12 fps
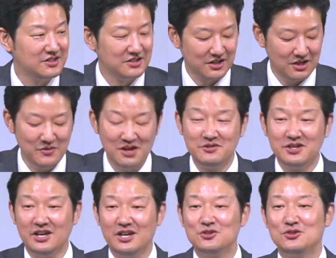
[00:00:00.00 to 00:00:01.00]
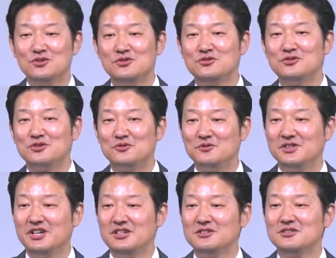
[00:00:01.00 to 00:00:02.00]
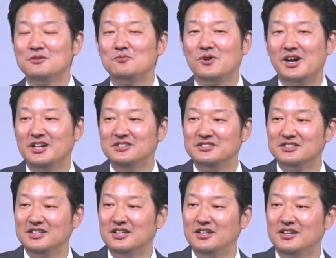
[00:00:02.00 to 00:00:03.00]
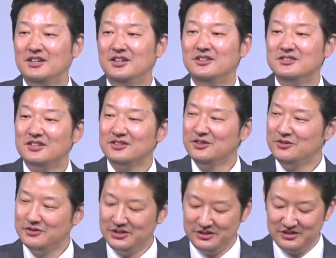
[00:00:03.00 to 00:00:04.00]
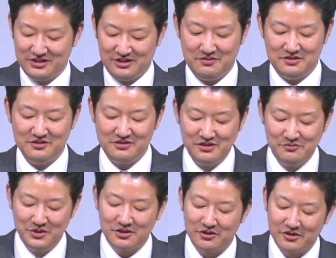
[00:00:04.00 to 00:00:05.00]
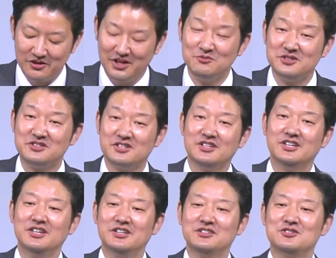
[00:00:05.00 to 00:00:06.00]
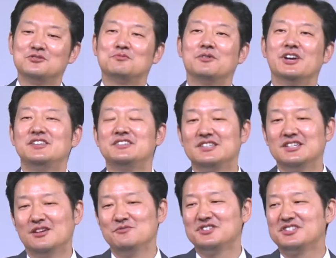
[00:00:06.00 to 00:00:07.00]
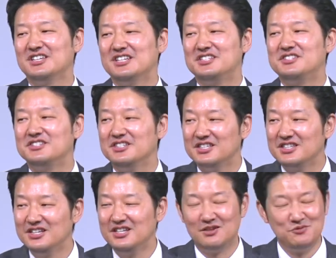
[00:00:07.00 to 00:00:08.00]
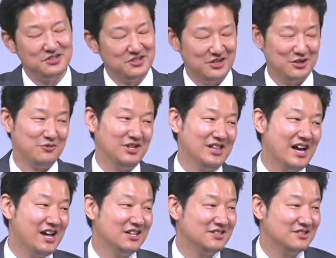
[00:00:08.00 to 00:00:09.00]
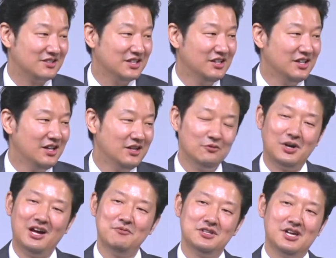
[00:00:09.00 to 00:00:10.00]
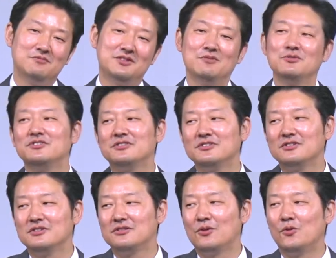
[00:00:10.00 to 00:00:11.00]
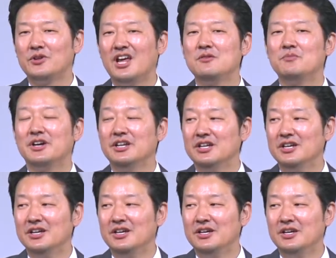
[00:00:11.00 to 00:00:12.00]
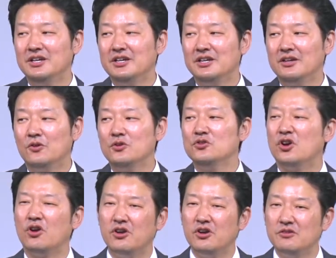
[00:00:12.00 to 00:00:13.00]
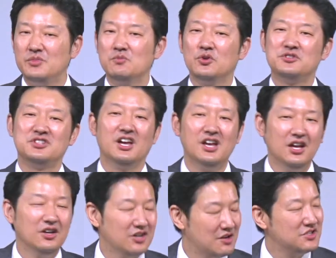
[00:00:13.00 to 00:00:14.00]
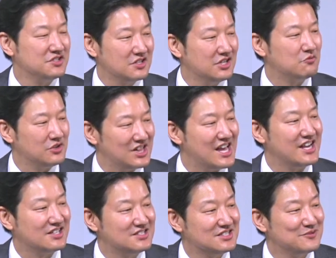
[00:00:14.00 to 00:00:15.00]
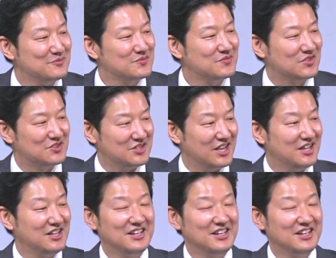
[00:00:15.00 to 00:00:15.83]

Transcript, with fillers: I'm having issues, relationship-wise. So you know what? Just leave me alone. I'm just going to just rest. I'm just going to sit. I'm just going to relax, right? Well, how many times have you told anybody or you heard people say, I'm just going to relax today?